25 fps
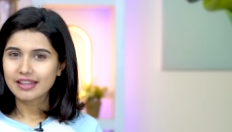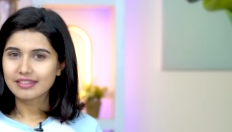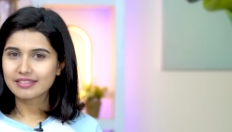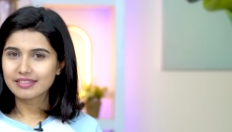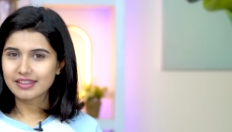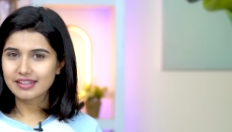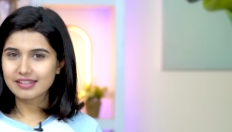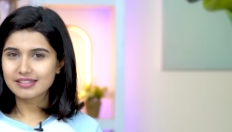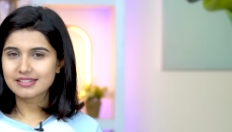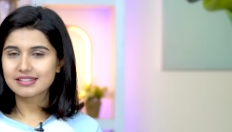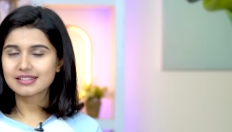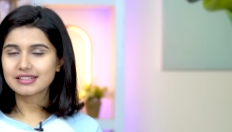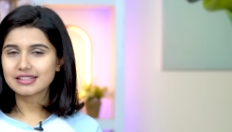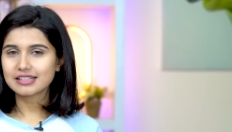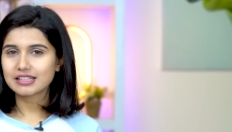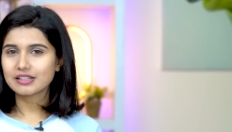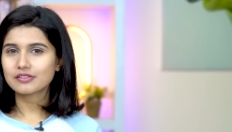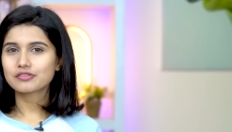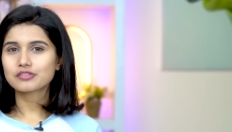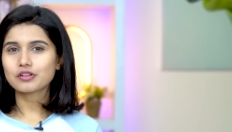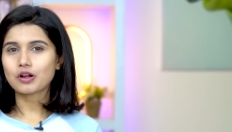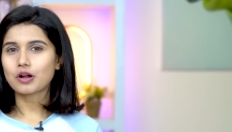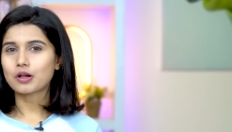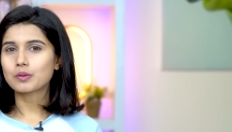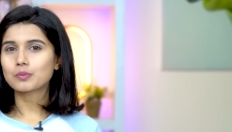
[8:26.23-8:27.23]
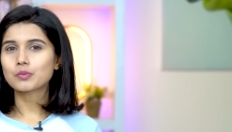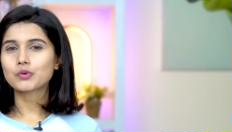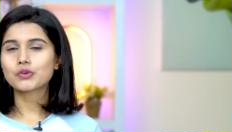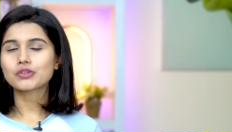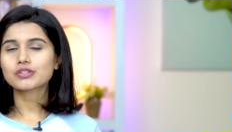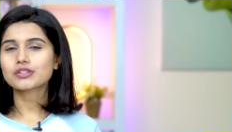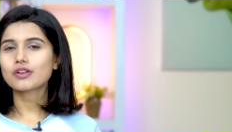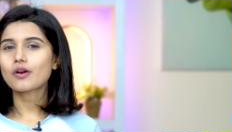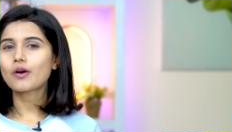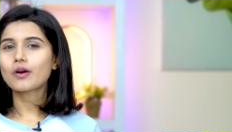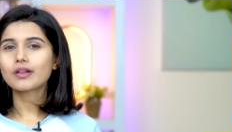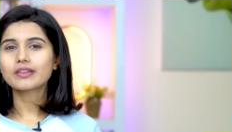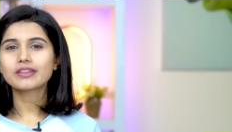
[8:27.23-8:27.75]
this leaves
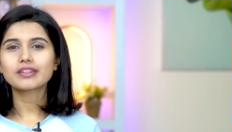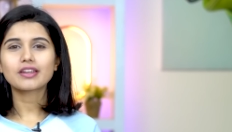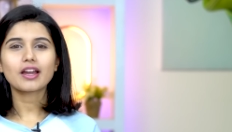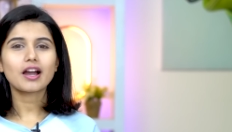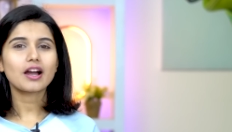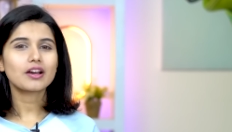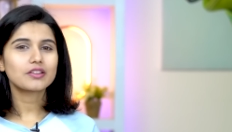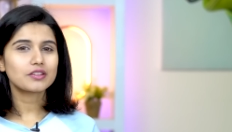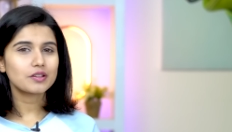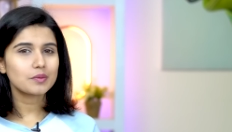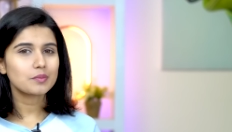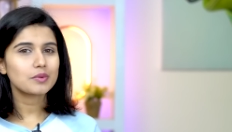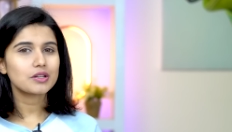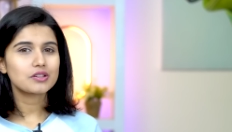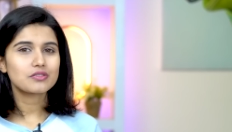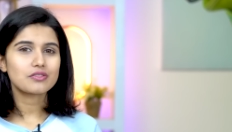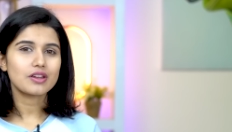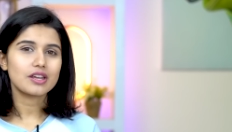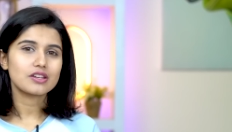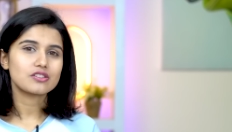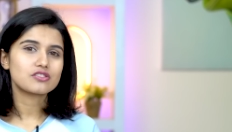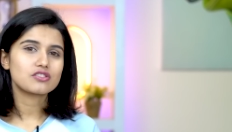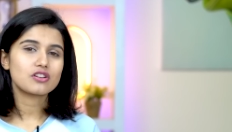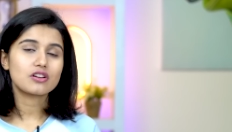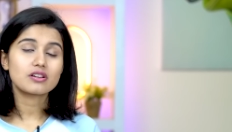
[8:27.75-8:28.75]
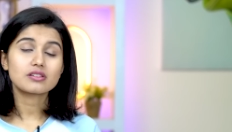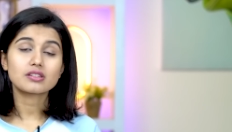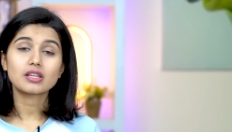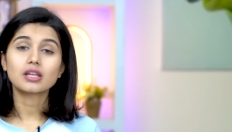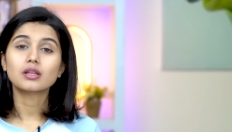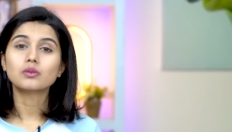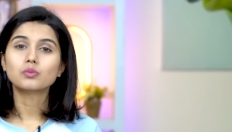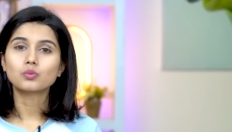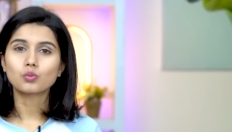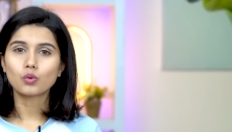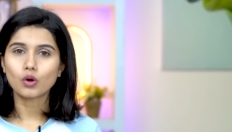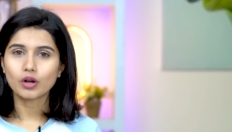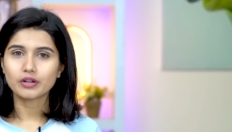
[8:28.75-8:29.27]
almost all the other mid-rangers
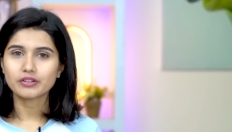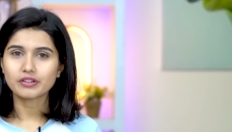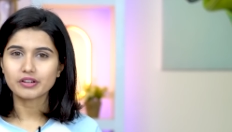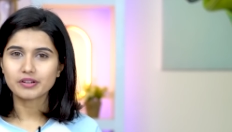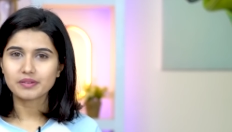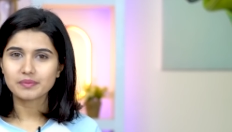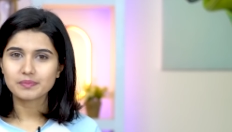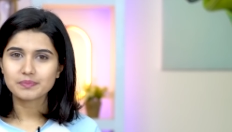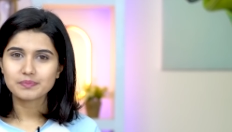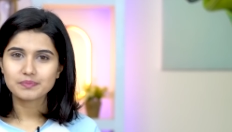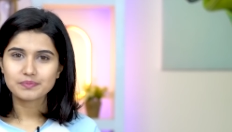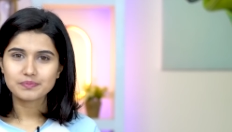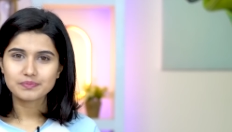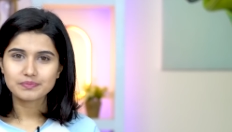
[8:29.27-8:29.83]
in water.